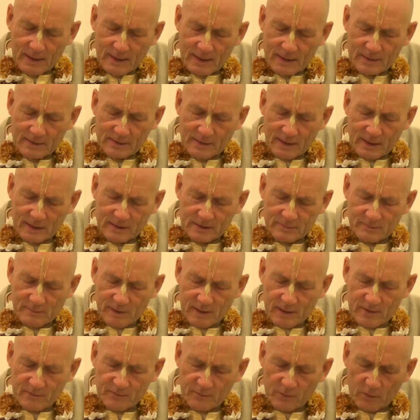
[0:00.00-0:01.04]
He takes
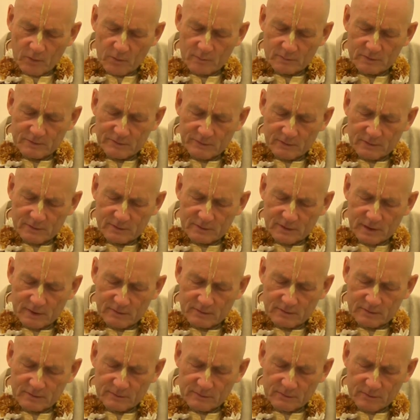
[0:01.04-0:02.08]
many forms for the
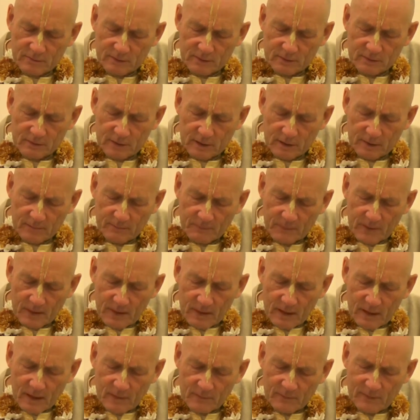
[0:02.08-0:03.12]
service of Krishna,
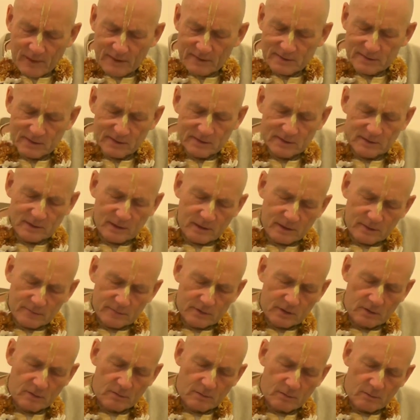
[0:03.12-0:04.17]
and thus he
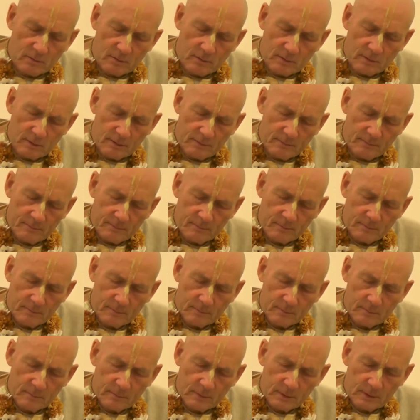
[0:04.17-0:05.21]
serves the Lord.
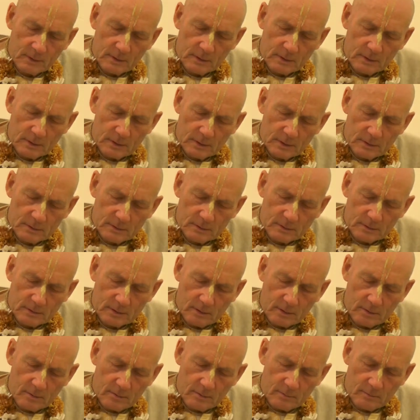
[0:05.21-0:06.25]

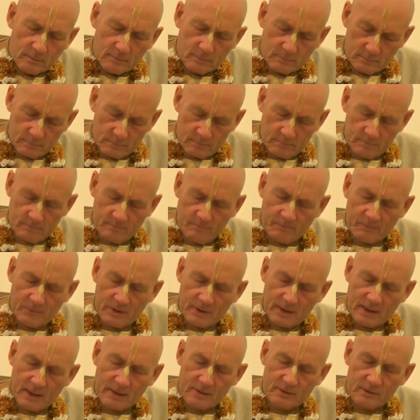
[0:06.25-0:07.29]
So,
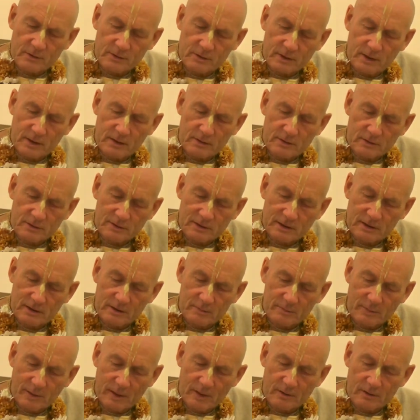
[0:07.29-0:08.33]
Ananta Shesha is an
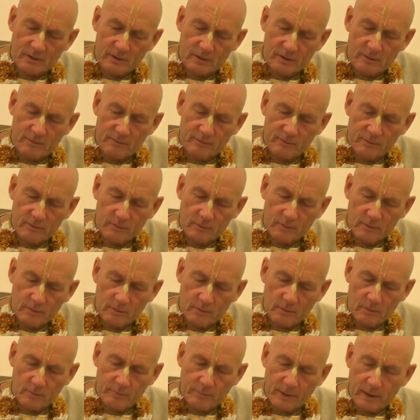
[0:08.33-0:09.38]
expansion of
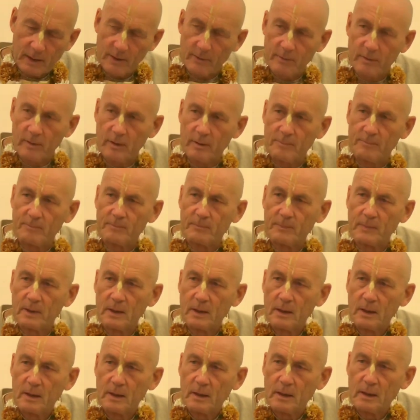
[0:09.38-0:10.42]
Lord Balaram.
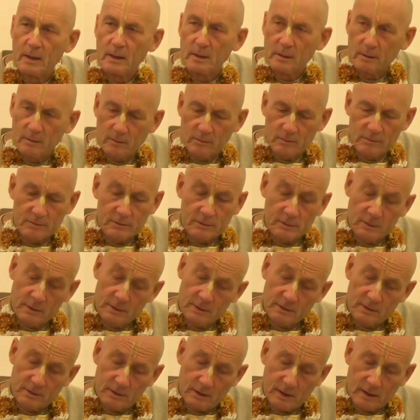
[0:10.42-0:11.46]
Lord
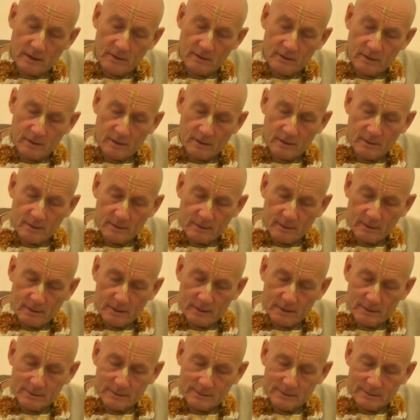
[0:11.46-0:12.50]
Nityananda
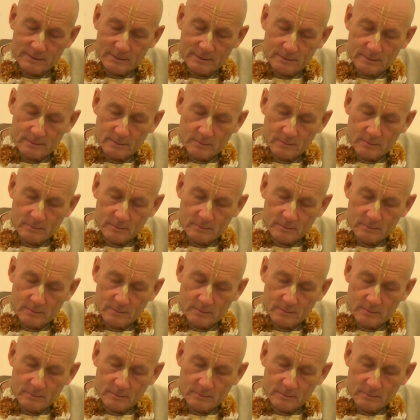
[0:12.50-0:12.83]
is